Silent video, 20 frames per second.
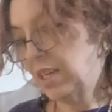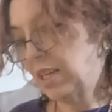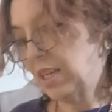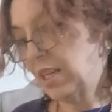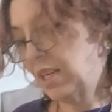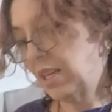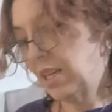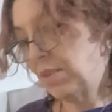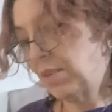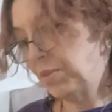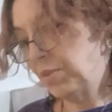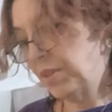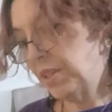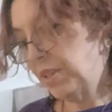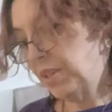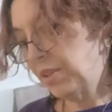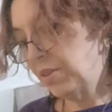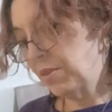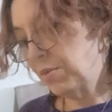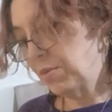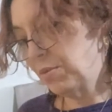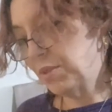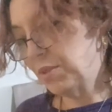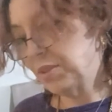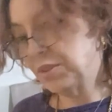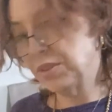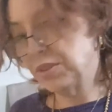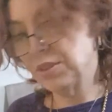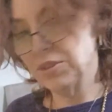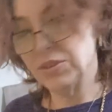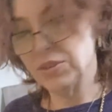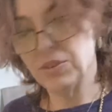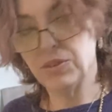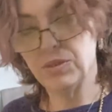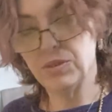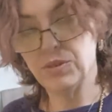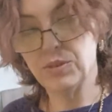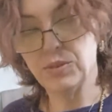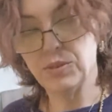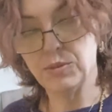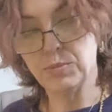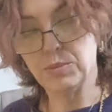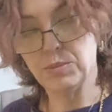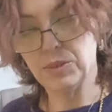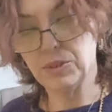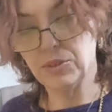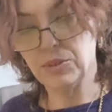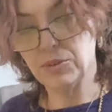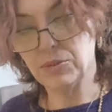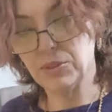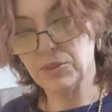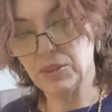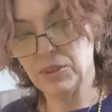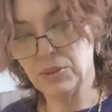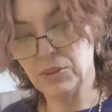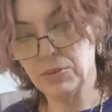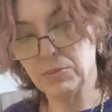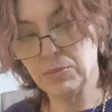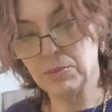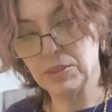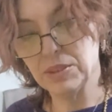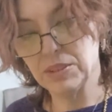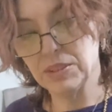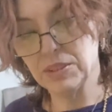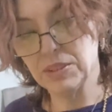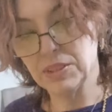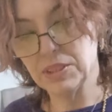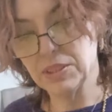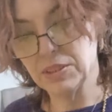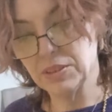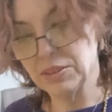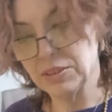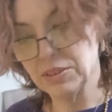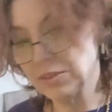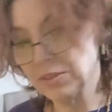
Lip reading: when I go on this YouTube studio business,